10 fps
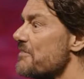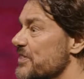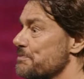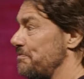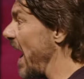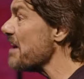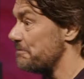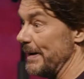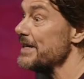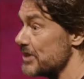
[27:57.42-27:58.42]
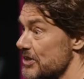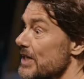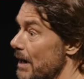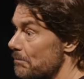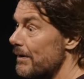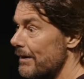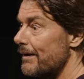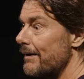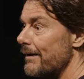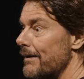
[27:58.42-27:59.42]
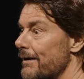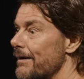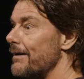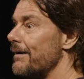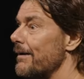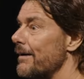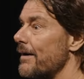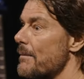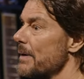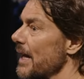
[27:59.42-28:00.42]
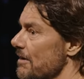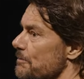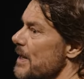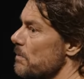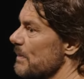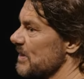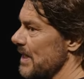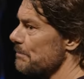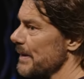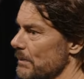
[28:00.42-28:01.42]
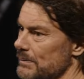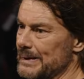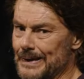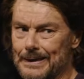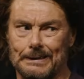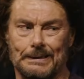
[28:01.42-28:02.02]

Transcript: I've, I've been to some. I mean, I love people, but some people...